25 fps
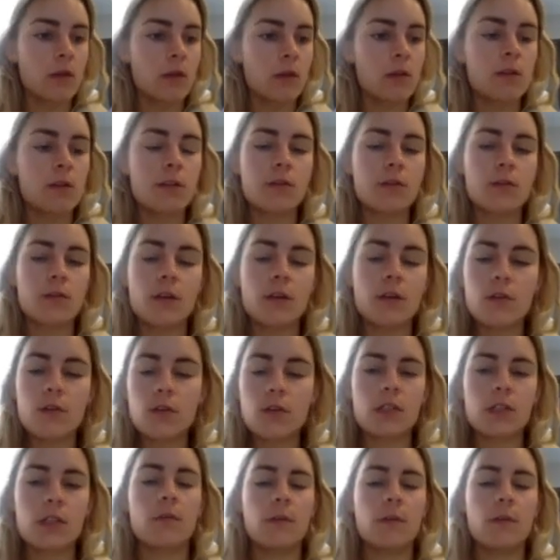So here's
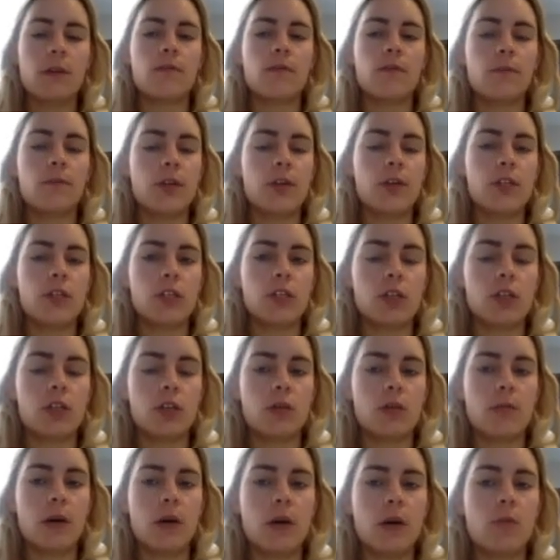some information
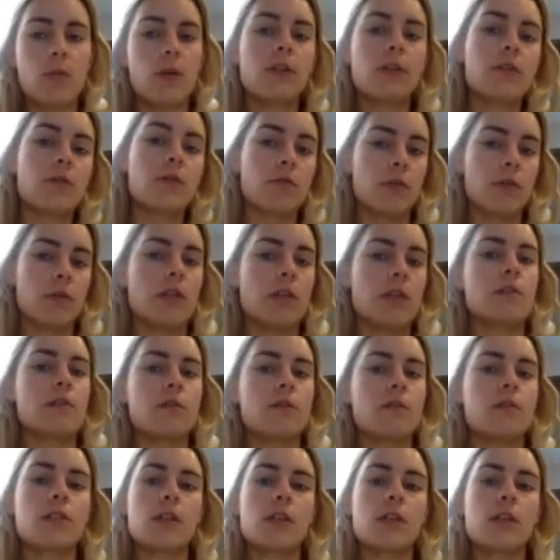about what the
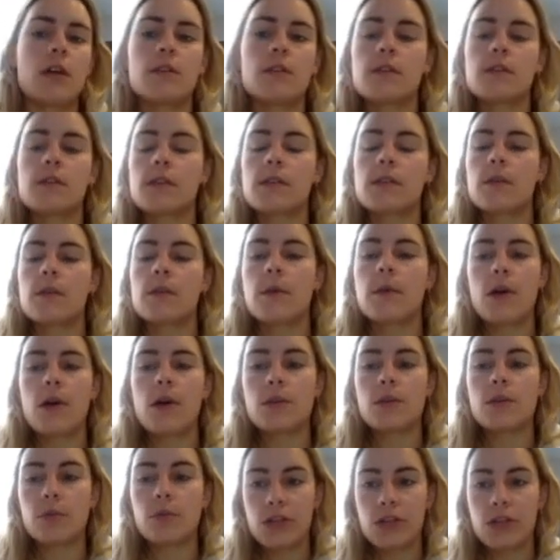research says about
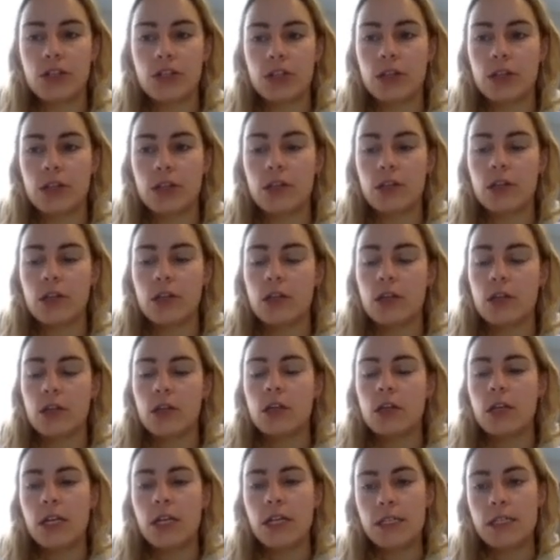depression
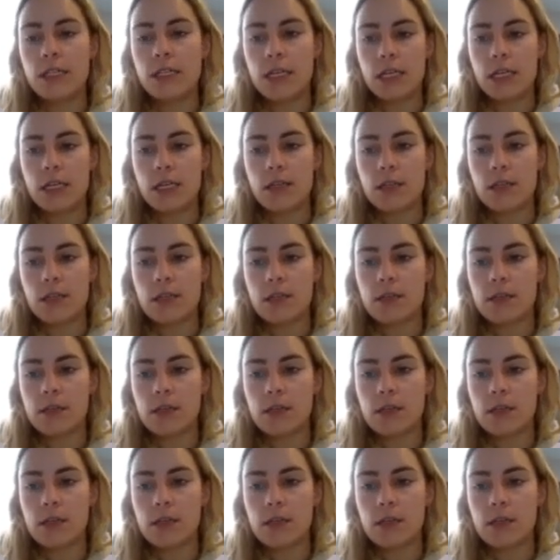in teens.